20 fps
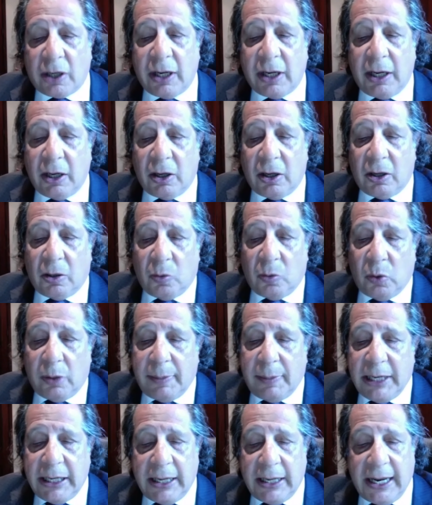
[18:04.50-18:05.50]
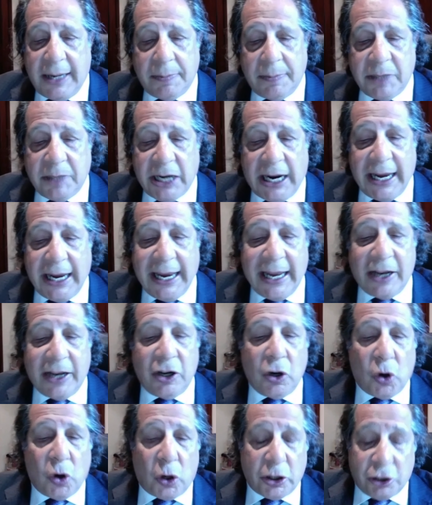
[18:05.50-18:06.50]
a woman named Diane
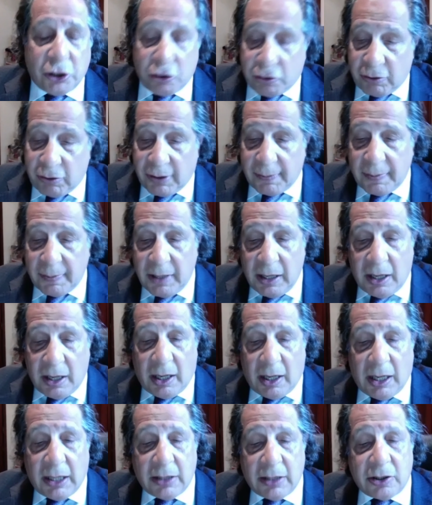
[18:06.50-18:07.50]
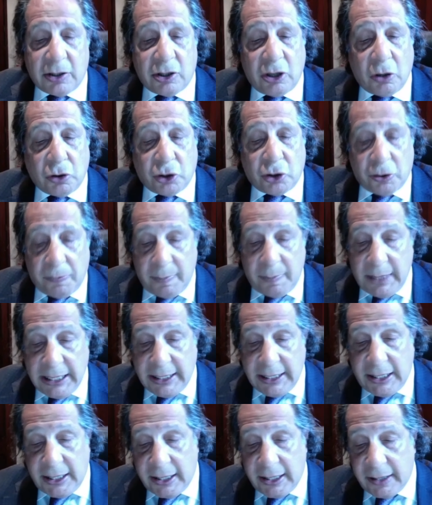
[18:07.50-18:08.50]
Nordstrom on social
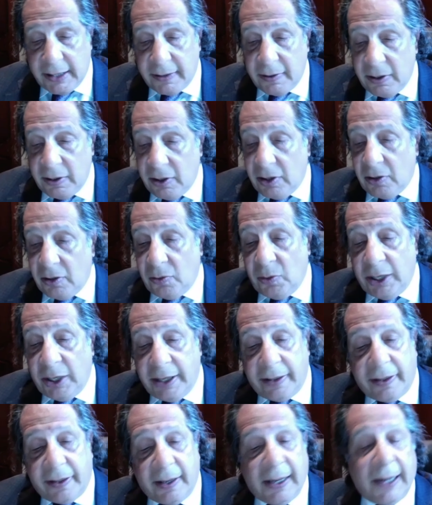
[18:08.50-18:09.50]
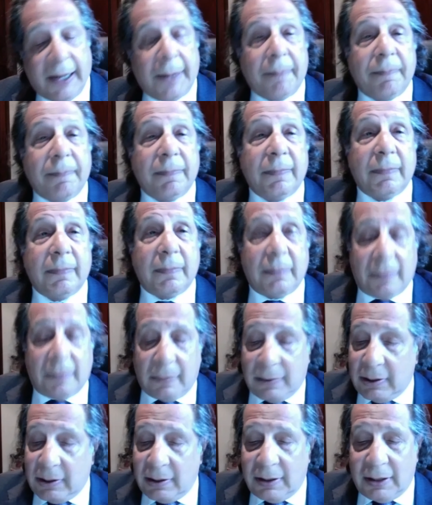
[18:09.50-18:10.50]
media with
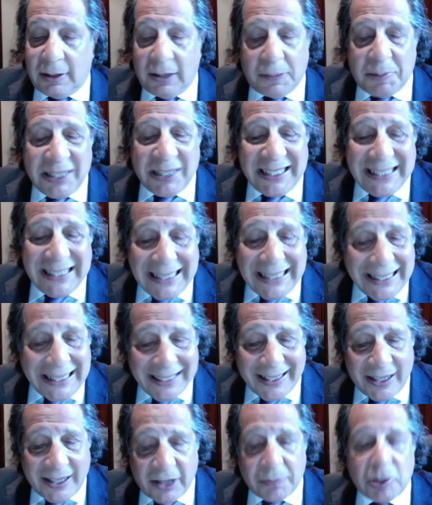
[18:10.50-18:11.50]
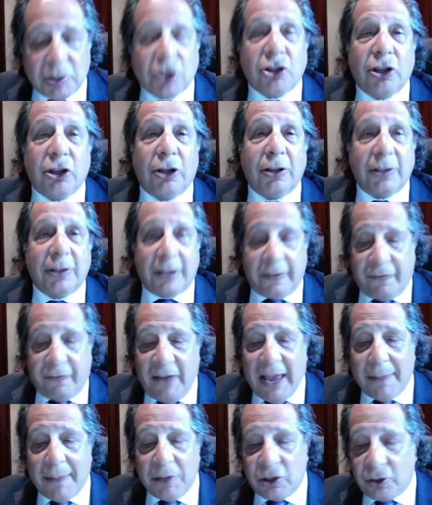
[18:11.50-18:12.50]
obscene and absurd
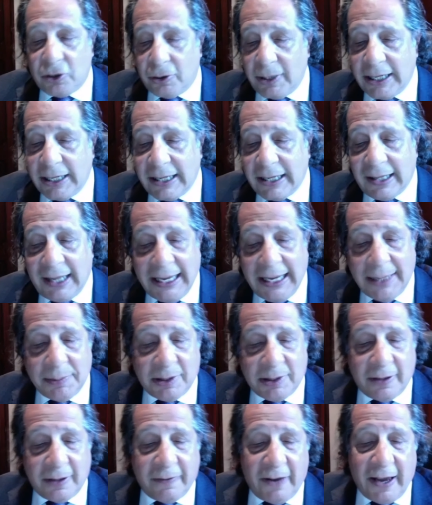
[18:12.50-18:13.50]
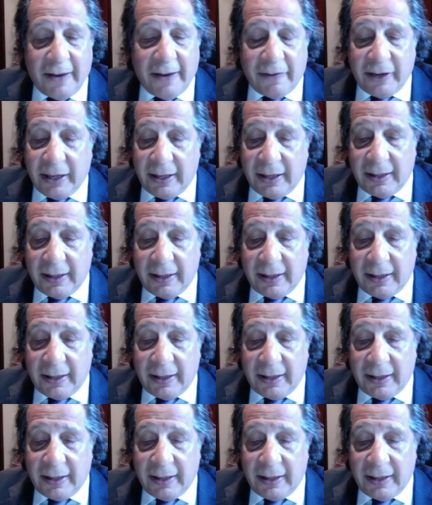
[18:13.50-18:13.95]
defamatory claims of having,